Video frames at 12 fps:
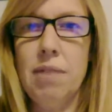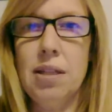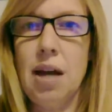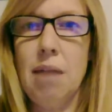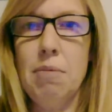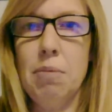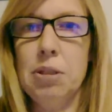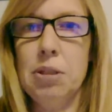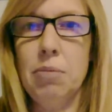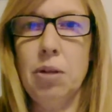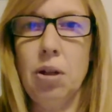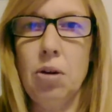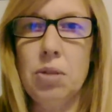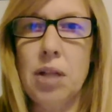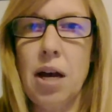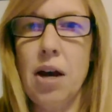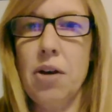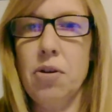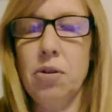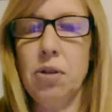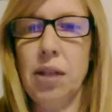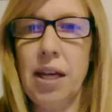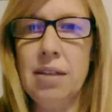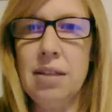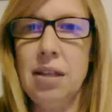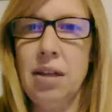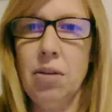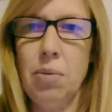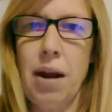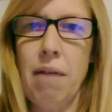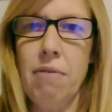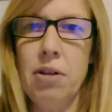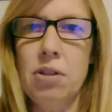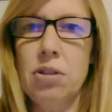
the time to put some clothes on or they're lazy or whatever.